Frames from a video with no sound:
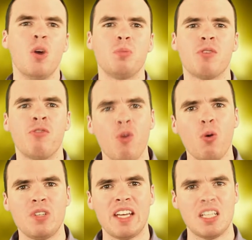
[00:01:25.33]
up to
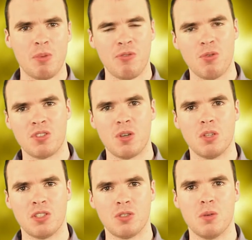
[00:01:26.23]
4 days before
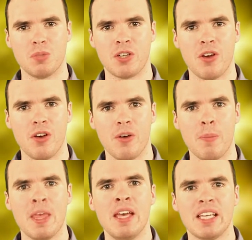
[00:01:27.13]
solar storms occur,
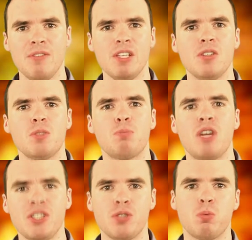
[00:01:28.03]
giving us
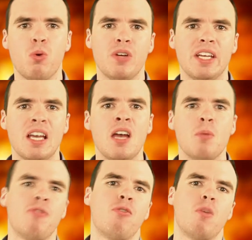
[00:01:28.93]
precious warning
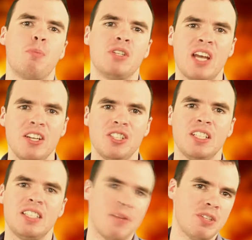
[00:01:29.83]
before a
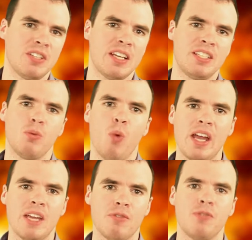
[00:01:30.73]
potentially devastating
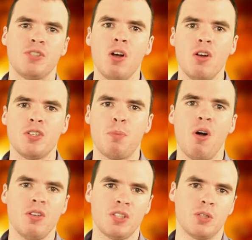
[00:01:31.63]
wave of charged
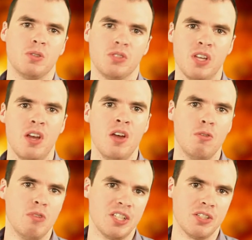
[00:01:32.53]
particles
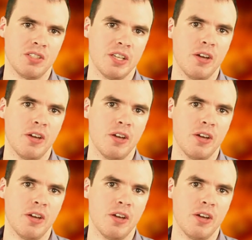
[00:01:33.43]
reaches the